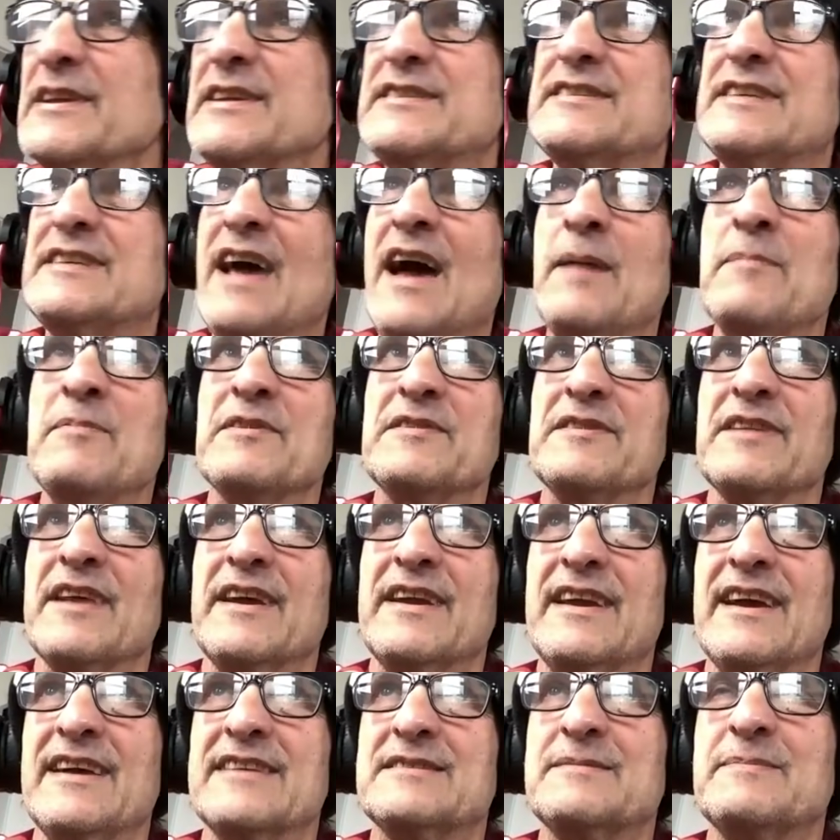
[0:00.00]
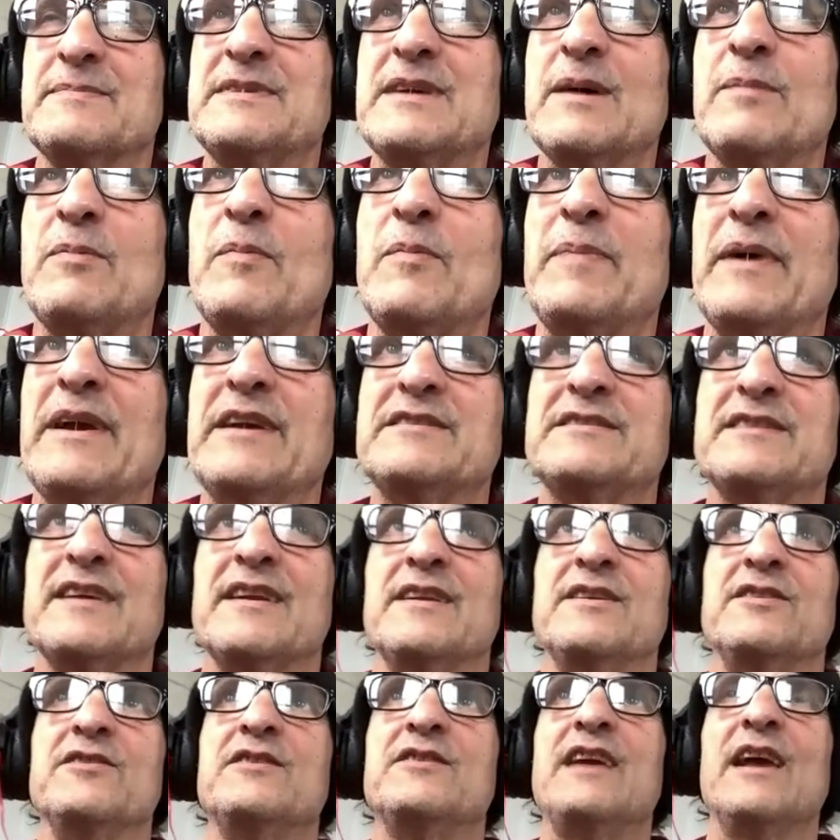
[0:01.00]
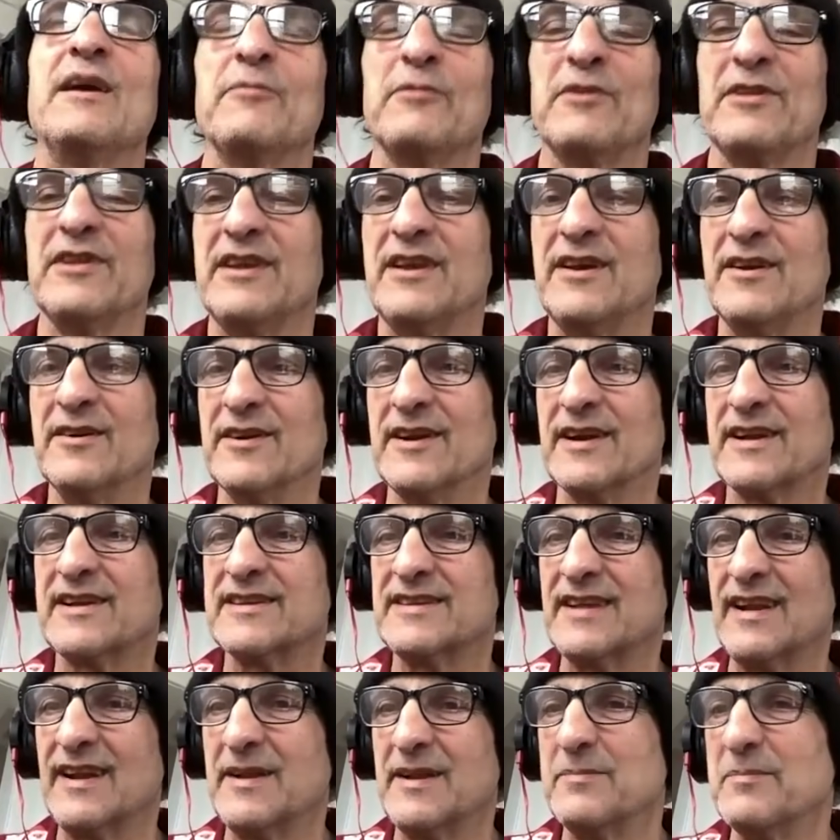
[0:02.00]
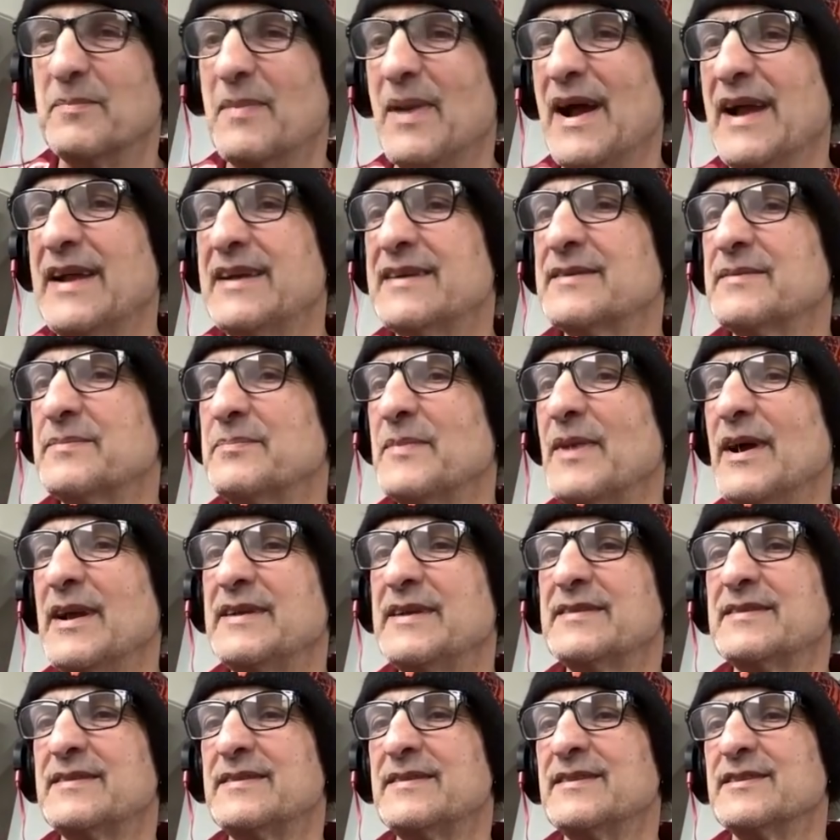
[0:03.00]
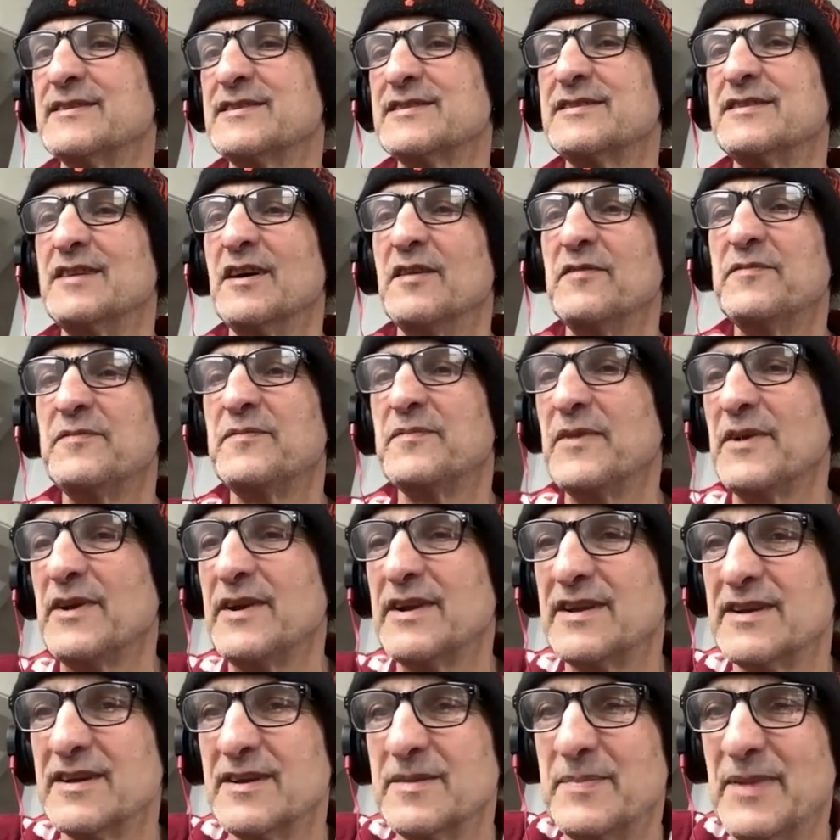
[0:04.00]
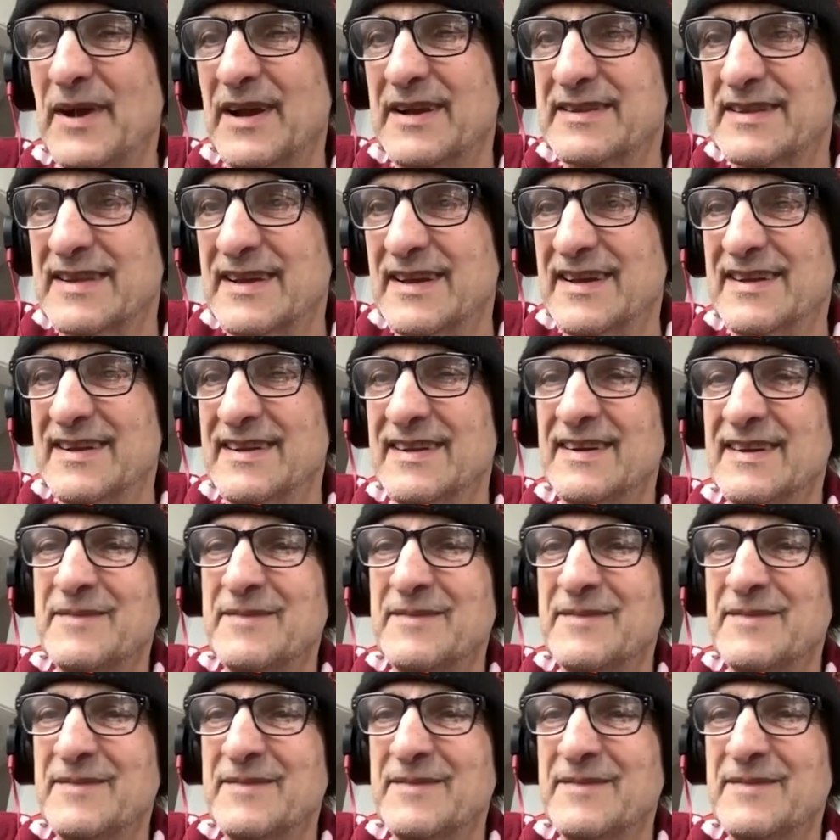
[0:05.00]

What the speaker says: Sabbath like had some double bass in it. You can't really hear it because they didn't mic the stuff very good back then.